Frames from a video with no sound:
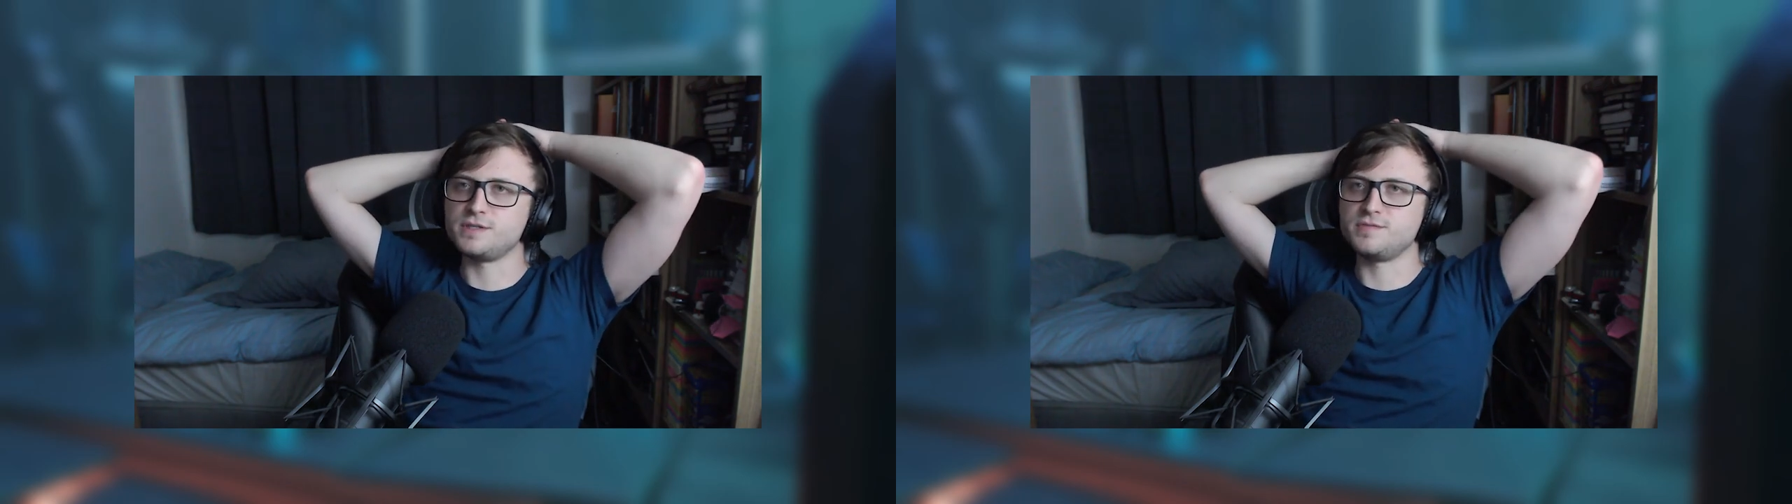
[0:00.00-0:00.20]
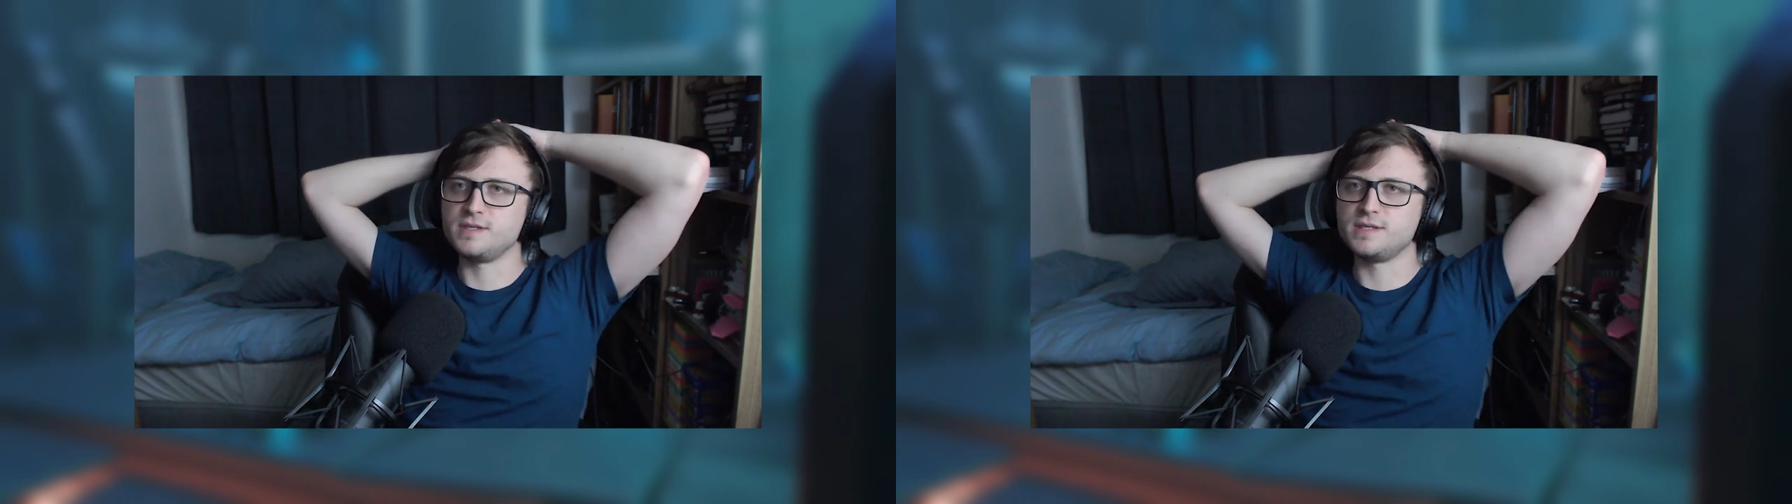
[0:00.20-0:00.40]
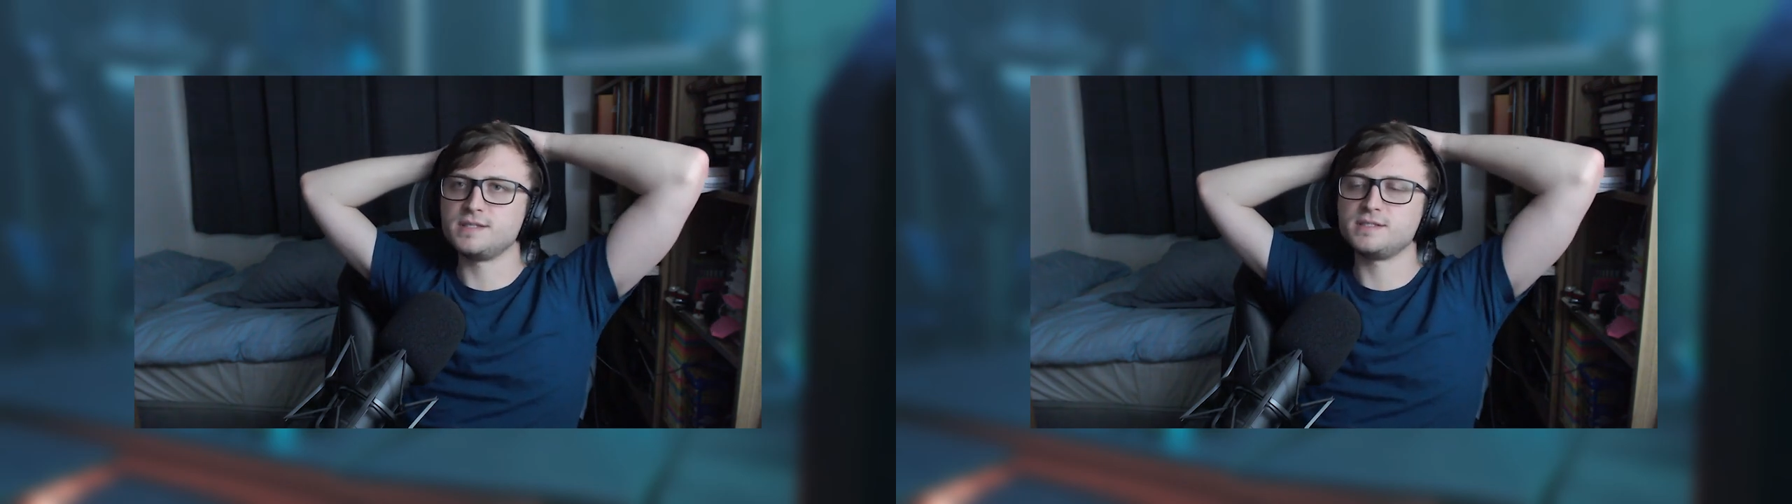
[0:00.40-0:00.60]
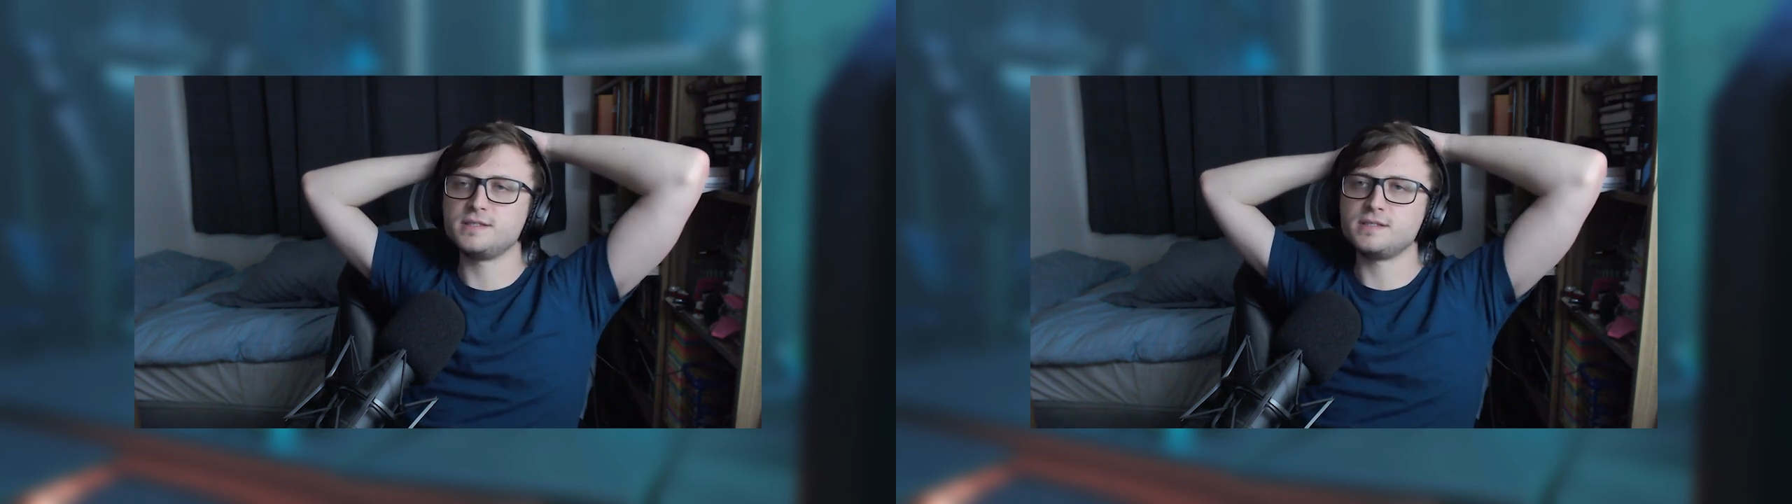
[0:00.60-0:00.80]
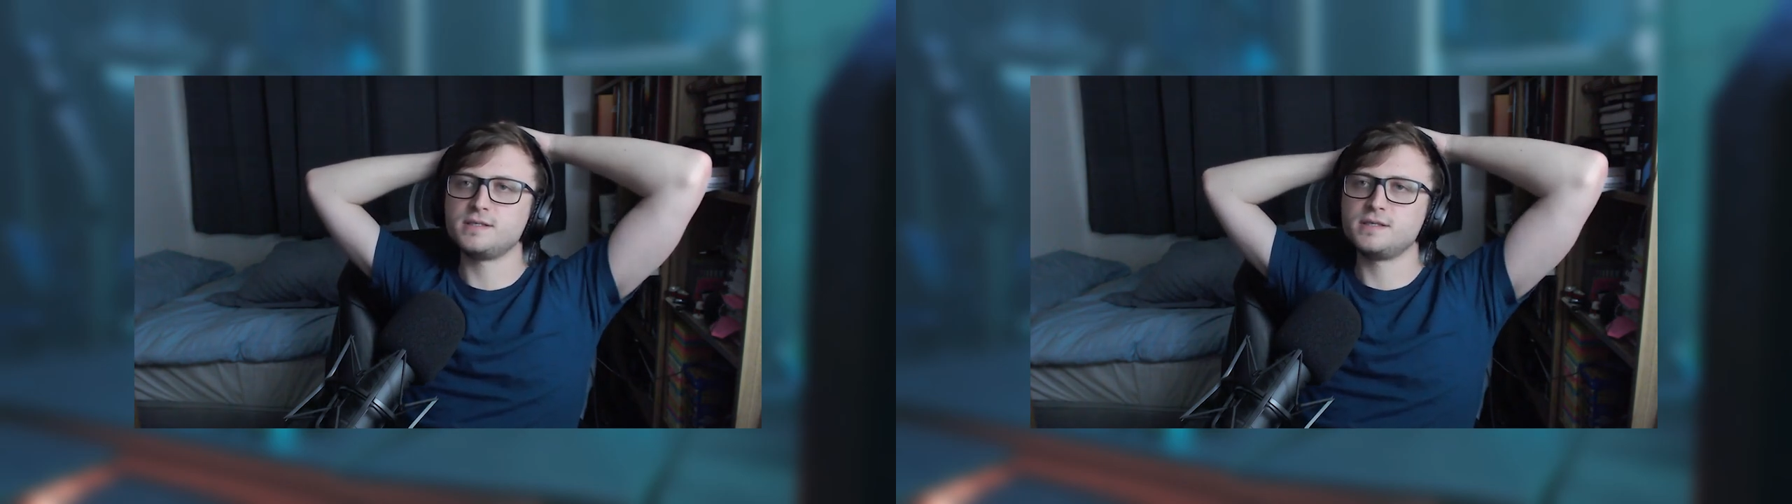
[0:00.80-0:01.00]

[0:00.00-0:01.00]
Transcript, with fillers: is fantastic.